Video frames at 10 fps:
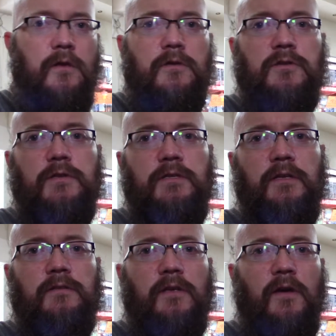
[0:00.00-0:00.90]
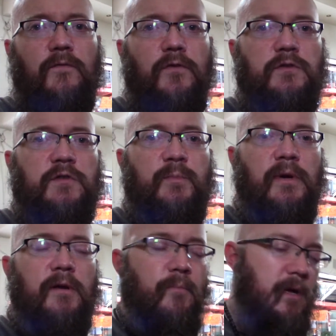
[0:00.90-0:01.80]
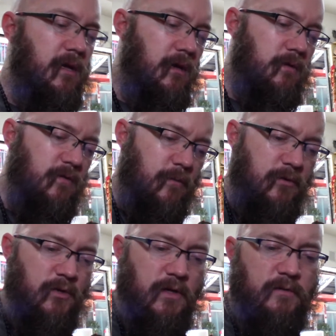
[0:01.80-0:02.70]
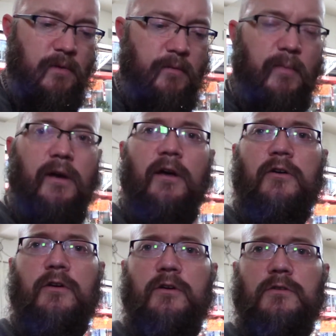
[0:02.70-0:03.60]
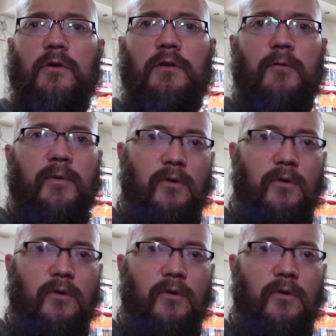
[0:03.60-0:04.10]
So this tea is the first spring picking. It's from trees maybe about 100 years old, a little bit